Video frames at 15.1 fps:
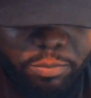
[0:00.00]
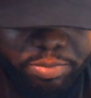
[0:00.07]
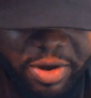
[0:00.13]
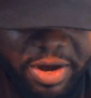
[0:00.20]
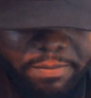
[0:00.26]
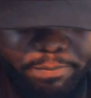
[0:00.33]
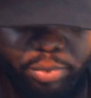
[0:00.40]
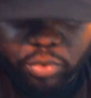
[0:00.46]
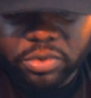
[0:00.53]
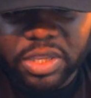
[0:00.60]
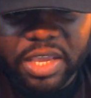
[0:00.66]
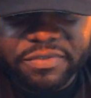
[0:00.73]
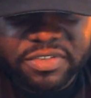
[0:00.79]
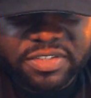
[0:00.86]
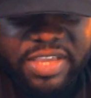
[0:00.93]
Kubrat
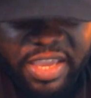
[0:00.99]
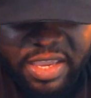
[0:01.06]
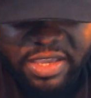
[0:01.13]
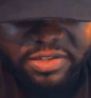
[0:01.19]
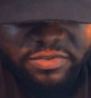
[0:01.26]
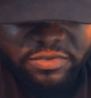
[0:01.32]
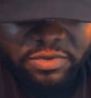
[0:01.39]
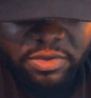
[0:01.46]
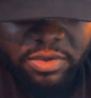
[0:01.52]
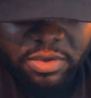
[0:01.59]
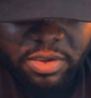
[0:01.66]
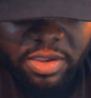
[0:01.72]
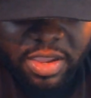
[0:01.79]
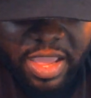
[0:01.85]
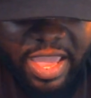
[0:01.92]
Pulev's hands,
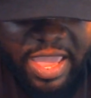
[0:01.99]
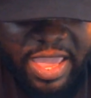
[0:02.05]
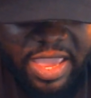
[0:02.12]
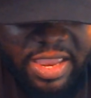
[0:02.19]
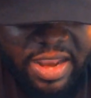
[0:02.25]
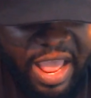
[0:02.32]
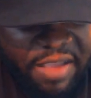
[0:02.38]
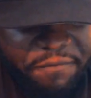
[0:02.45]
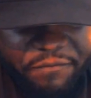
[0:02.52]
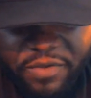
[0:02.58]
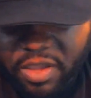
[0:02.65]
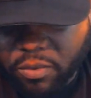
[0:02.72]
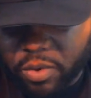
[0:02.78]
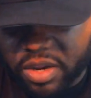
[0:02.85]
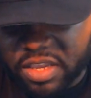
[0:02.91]
and I
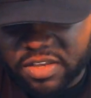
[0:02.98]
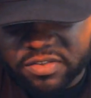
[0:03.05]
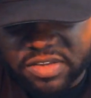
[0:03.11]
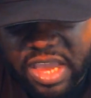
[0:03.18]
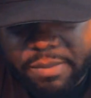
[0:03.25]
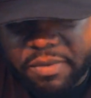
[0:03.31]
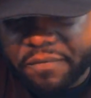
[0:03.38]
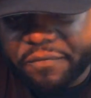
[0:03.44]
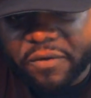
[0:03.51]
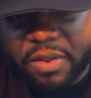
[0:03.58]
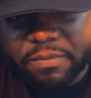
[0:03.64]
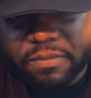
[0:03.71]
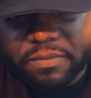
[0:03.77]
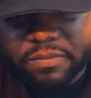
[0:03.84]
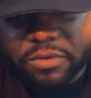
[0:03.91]
feel where he's coming from,